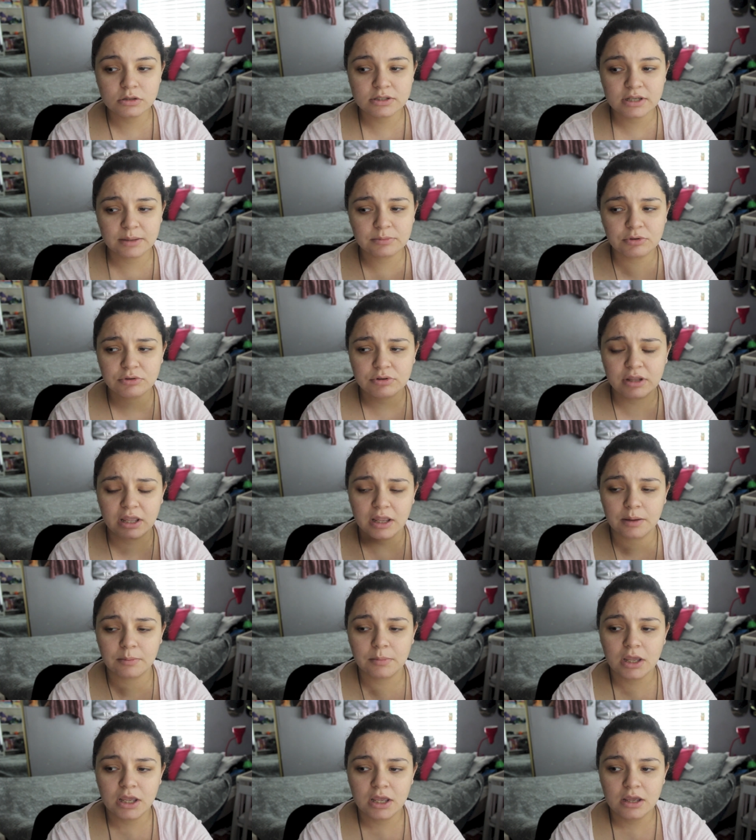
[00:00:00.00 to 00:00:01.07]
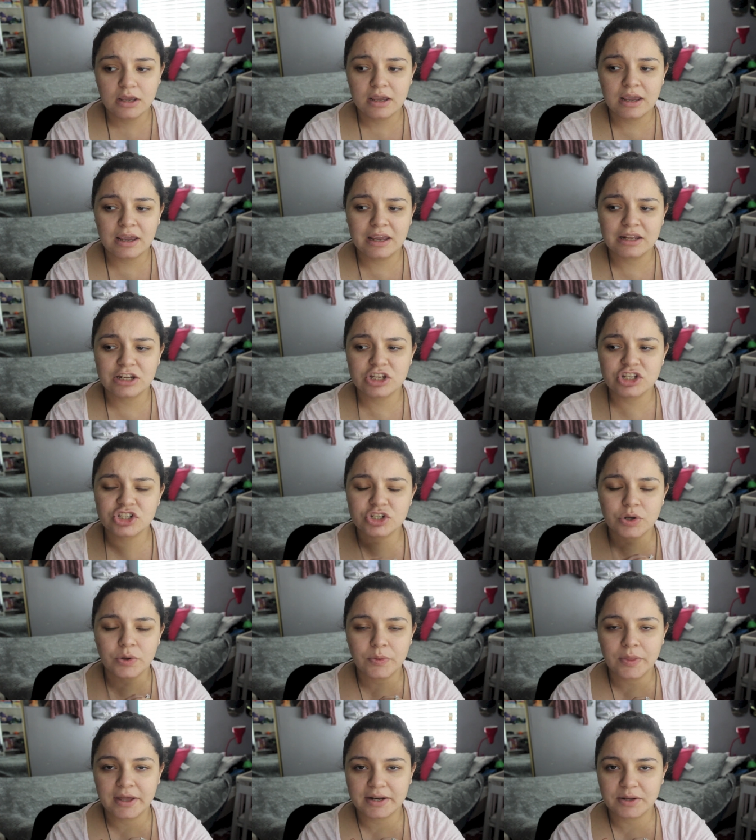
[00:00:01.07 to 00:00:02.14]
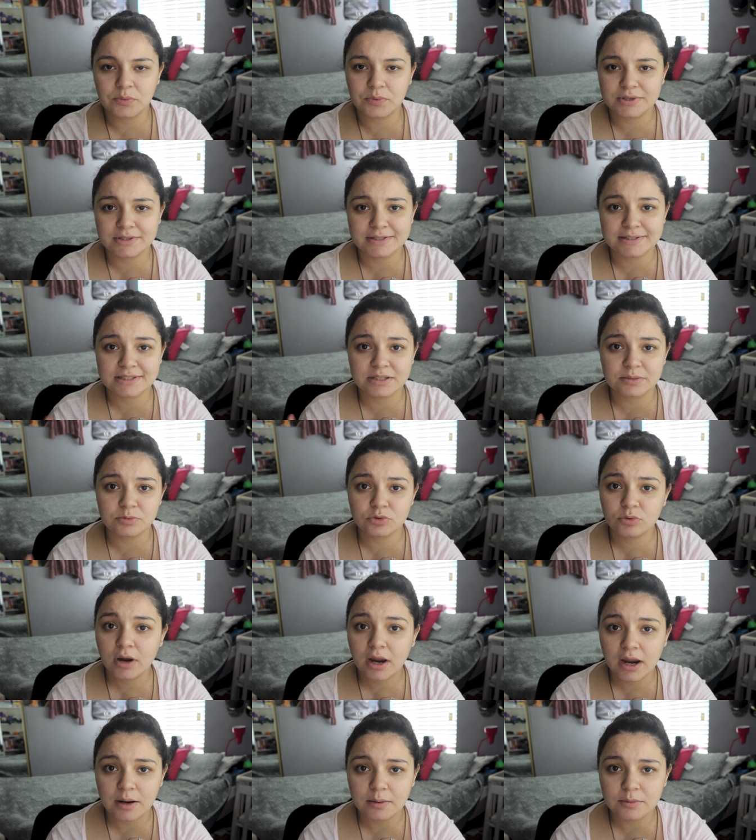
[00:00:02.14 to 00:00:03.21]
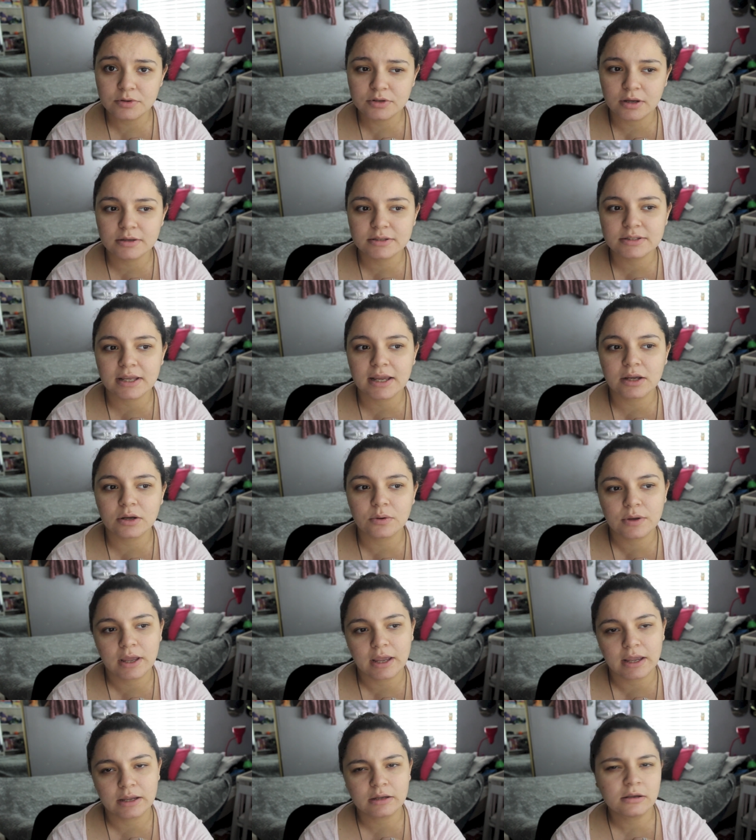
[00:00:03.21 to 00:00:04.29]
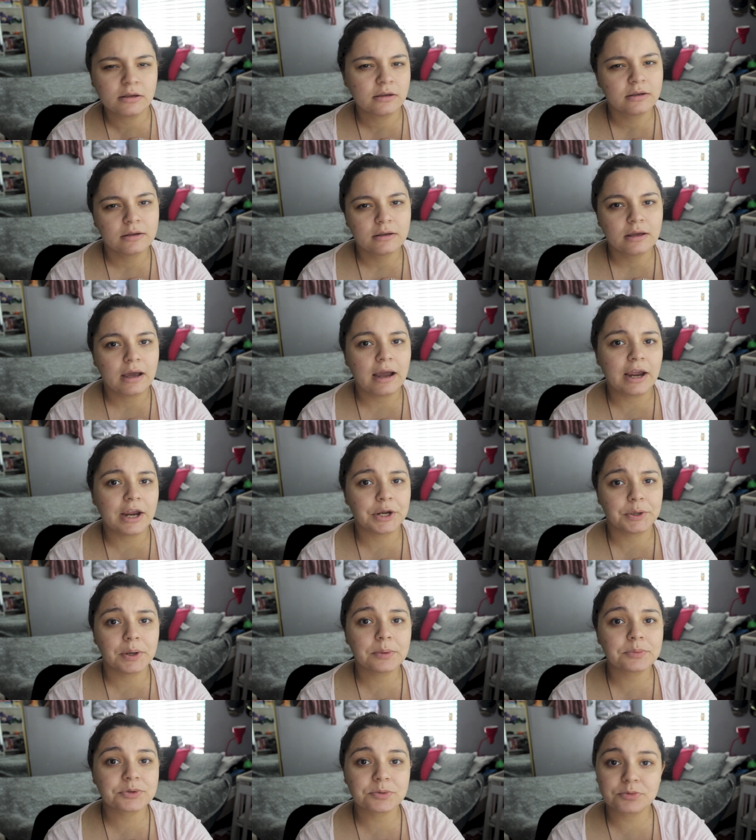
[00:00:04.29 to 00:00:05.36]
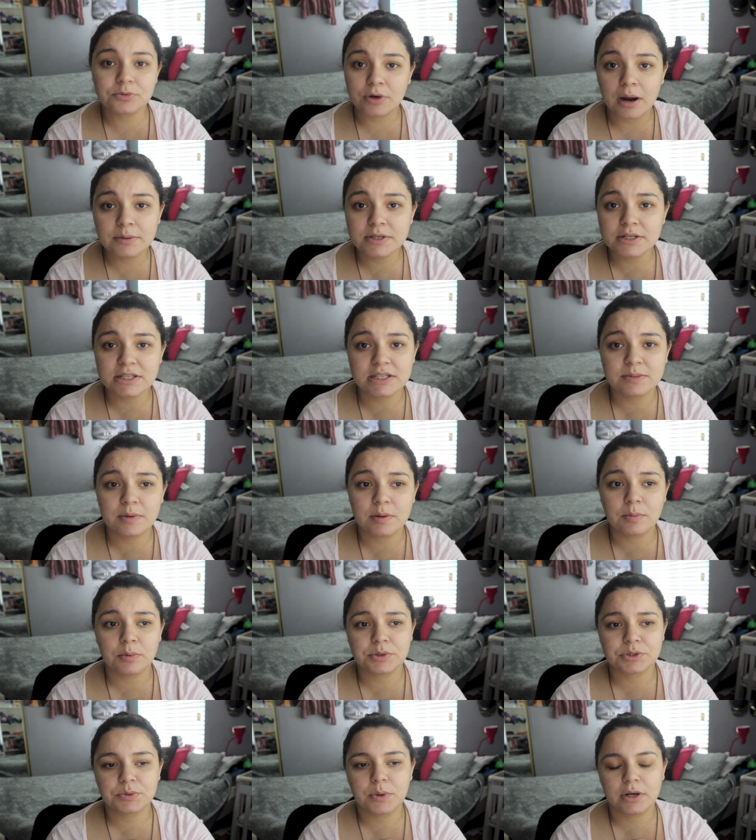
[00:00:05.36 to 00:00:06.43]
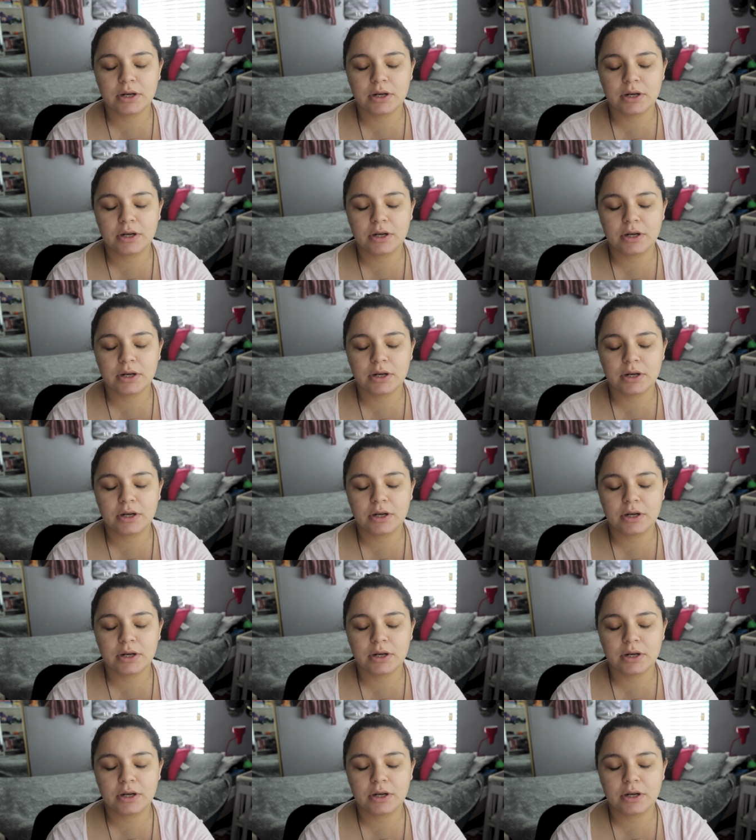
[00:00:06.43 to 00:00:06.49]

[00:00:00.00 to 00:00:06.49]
typed her name, and it showed that it wasn't subscribed. So I was like, okay, I know I'm subscribed to these people. What's